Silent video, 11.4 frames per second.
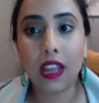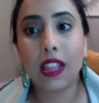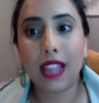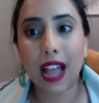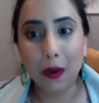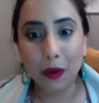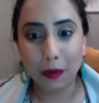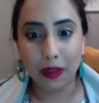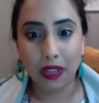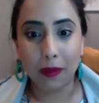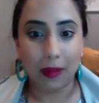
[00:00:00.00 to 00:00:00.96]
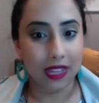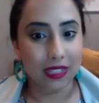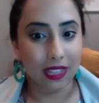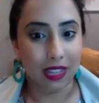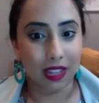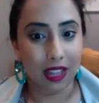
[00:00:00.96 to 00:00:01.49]
That would be
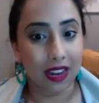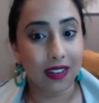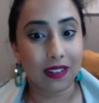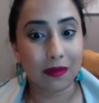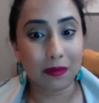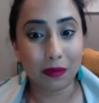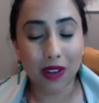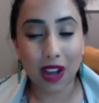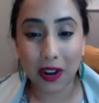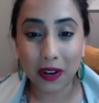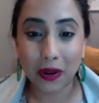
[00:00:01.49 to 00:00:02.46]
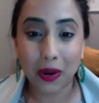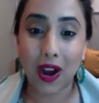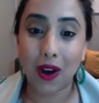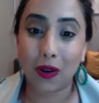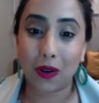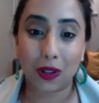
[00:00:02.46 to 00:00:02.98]
amazing. And I don't know
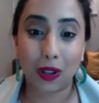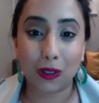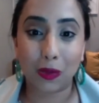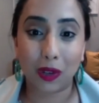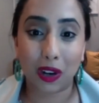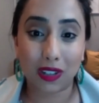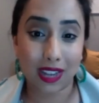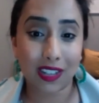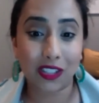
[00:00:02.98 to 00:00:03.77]
how close we are to actually